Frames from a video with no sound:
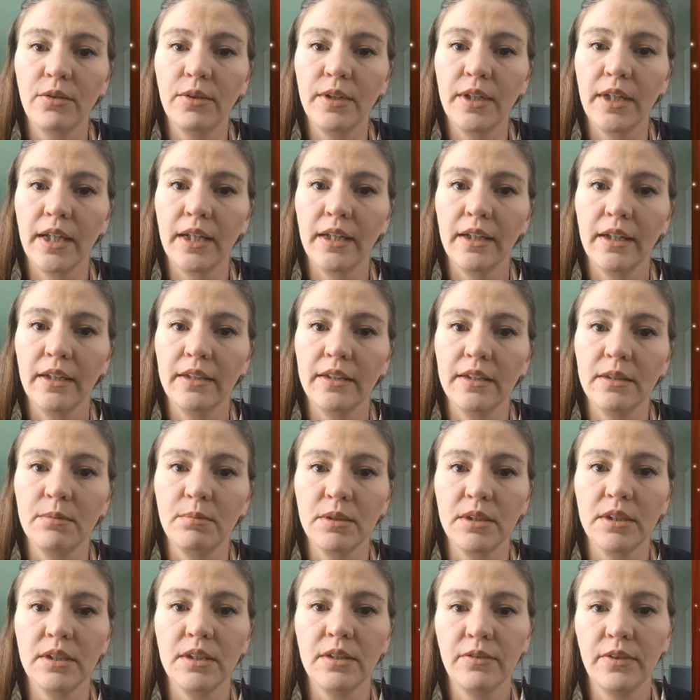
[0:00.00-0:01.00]
created
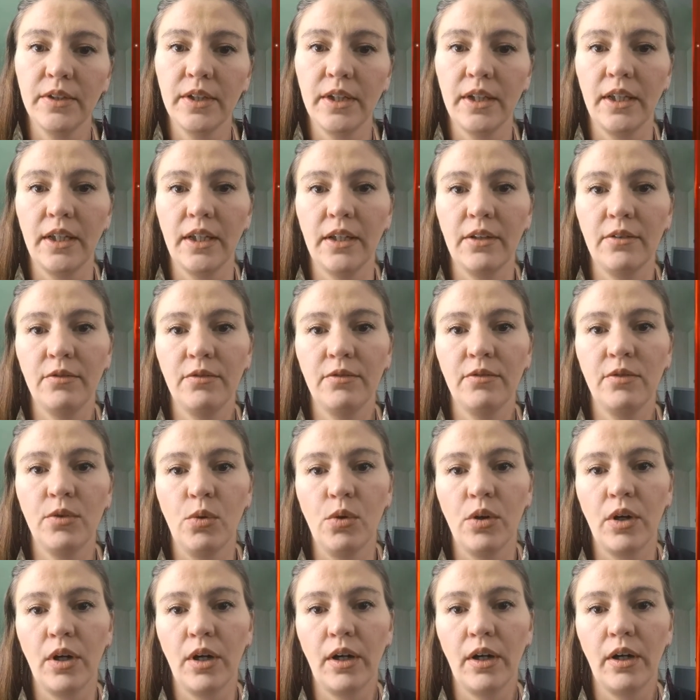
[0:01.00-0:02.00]
specifically
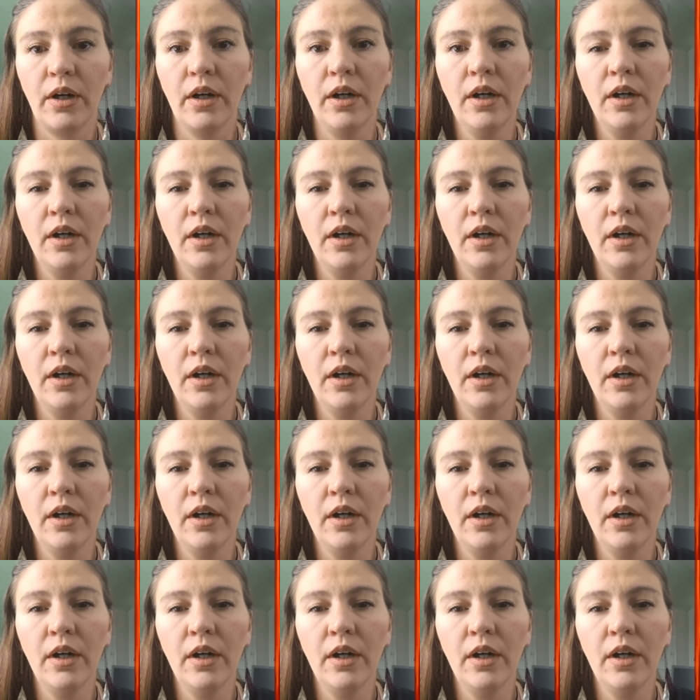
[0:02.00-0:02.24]
for